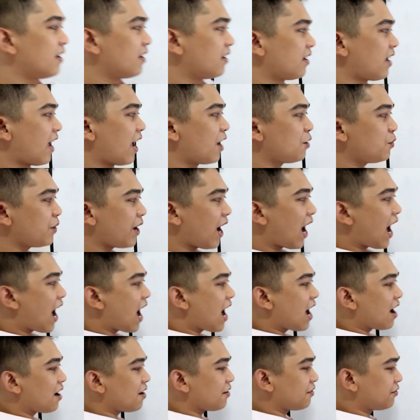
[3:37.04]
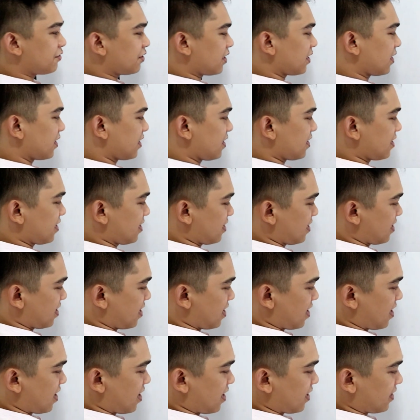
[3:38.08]
And we have
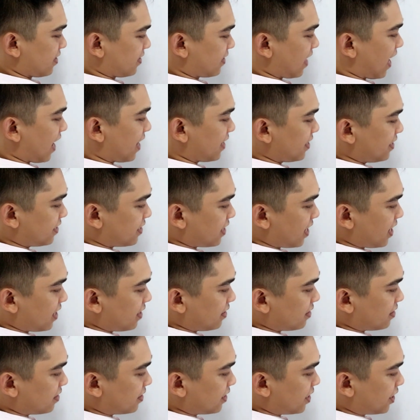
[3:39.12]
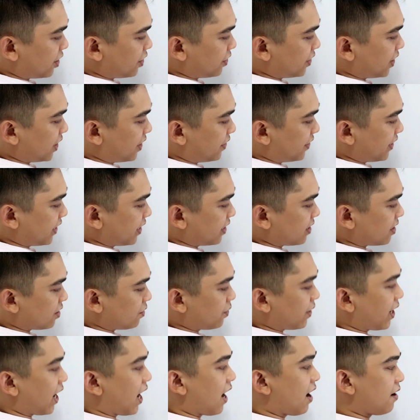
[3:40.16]
tangent 0 degrees,
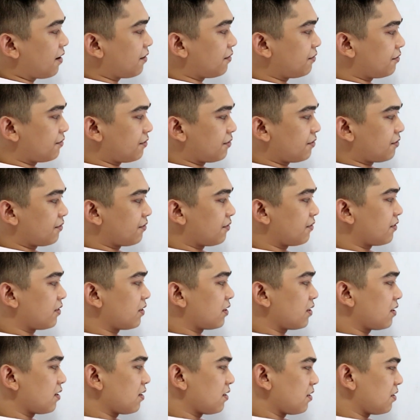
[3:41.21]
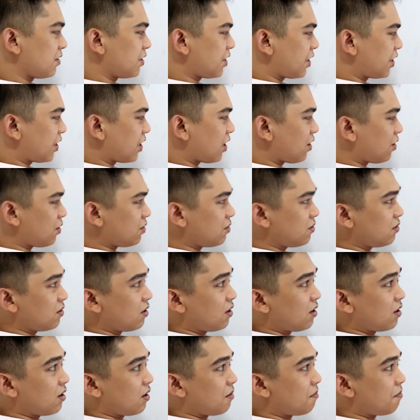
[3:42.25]
we have 0
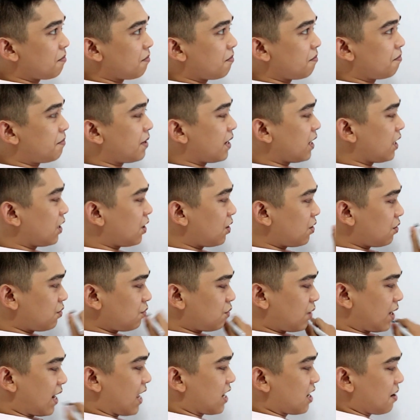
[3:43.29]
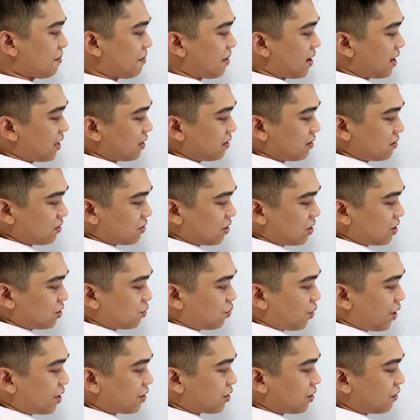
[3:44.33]
below, wala naman, so
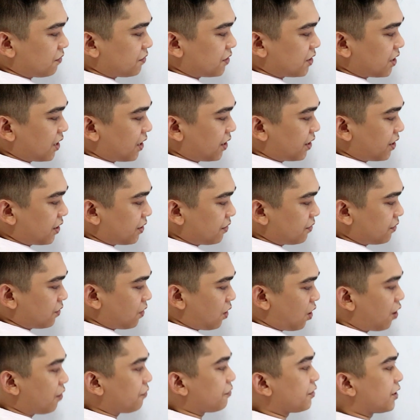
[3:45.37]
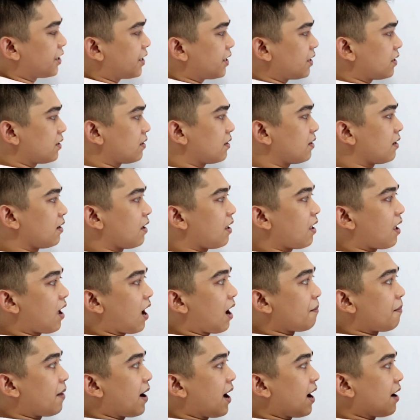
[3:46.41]
square root of 0 over
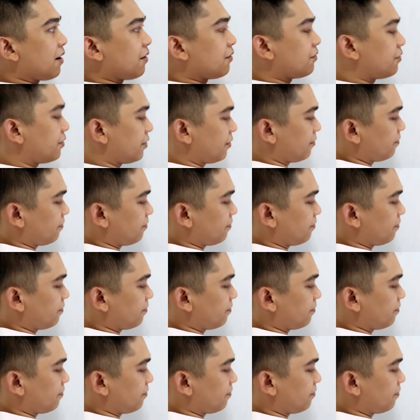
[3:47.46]
above